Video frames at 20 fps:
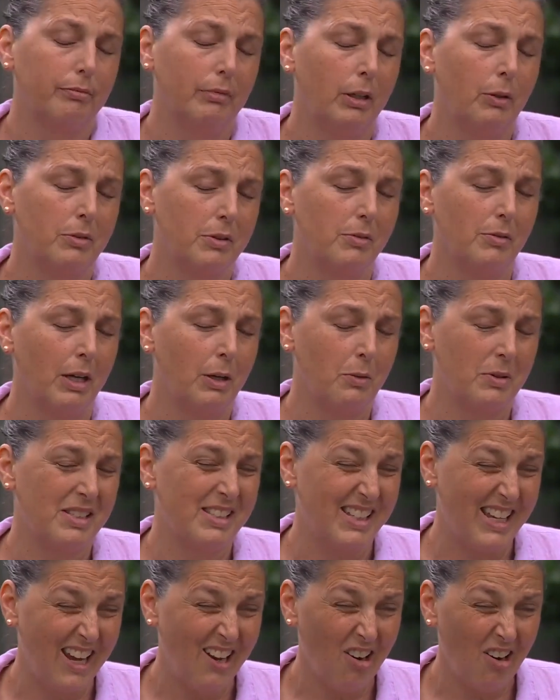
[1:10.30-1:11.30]
I
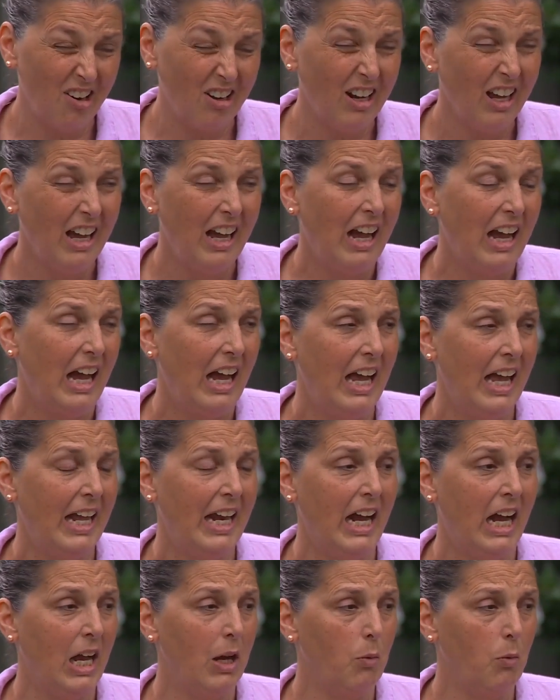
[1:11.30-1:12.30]
was scared
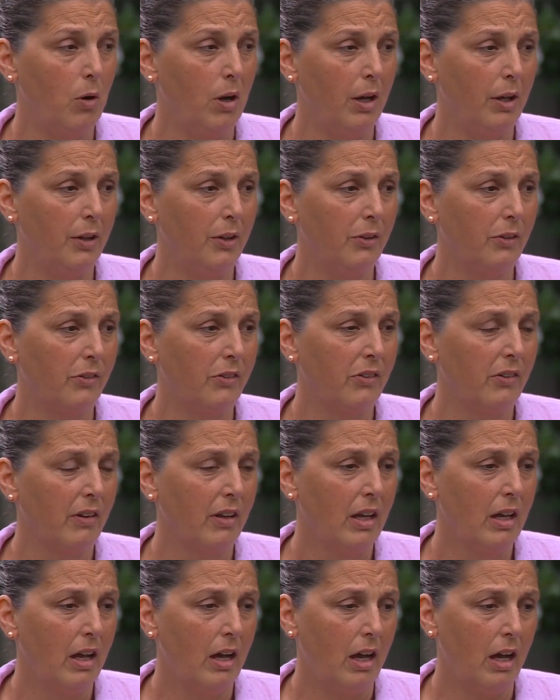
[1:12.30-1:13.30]
and I was,
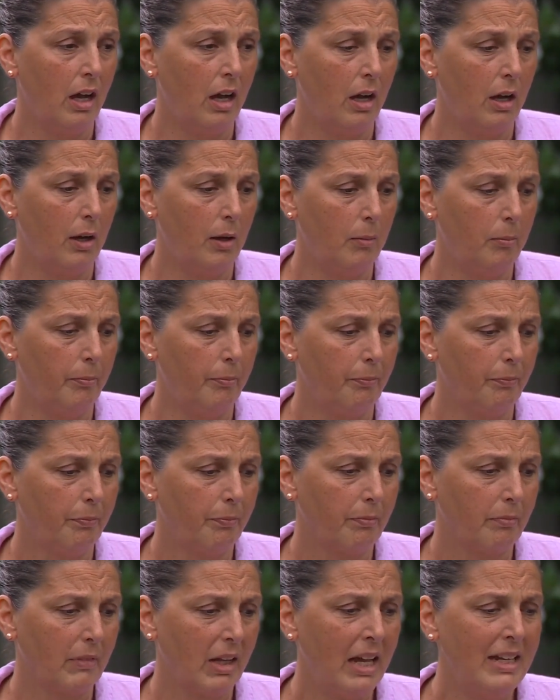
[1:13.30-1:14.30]

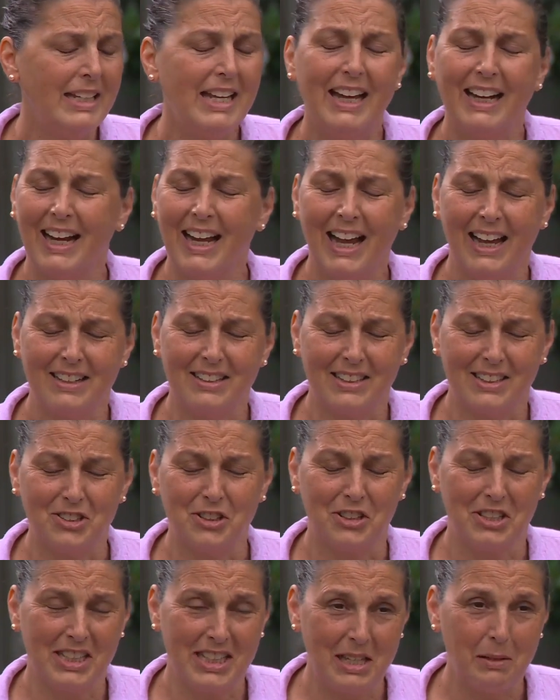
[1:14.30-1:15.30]
and yet I had to
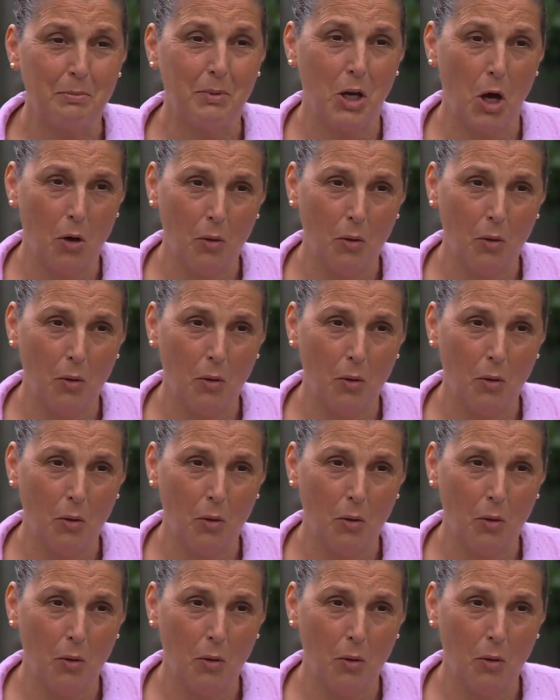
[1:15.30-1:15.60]
just keep